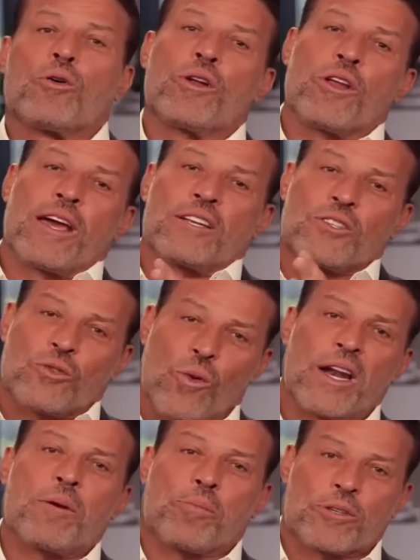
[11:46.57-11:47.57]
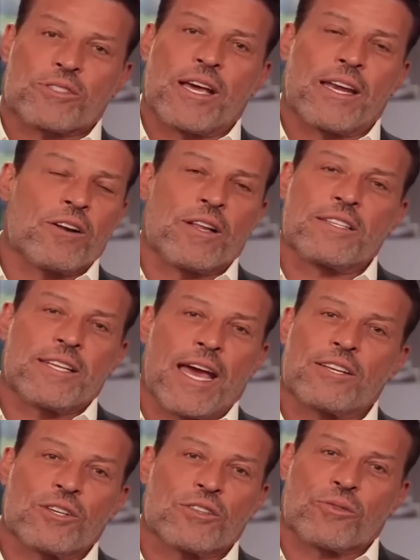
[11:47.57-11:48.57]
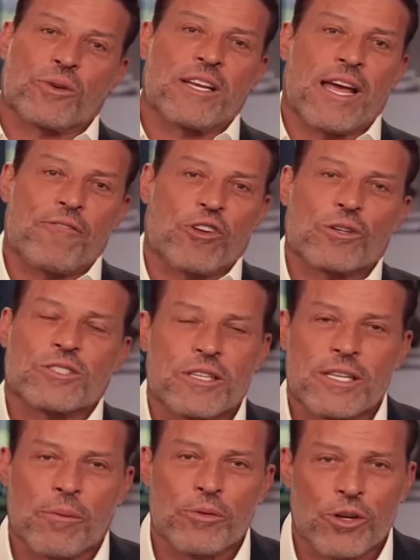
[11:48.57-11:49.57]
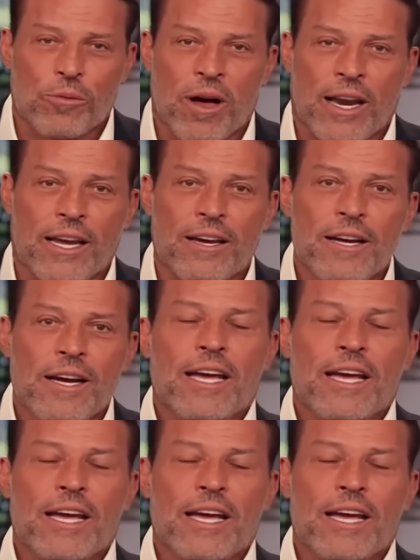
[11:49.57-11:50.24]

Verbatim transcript: when you get 20%, it only takes you three and a half years to double your money.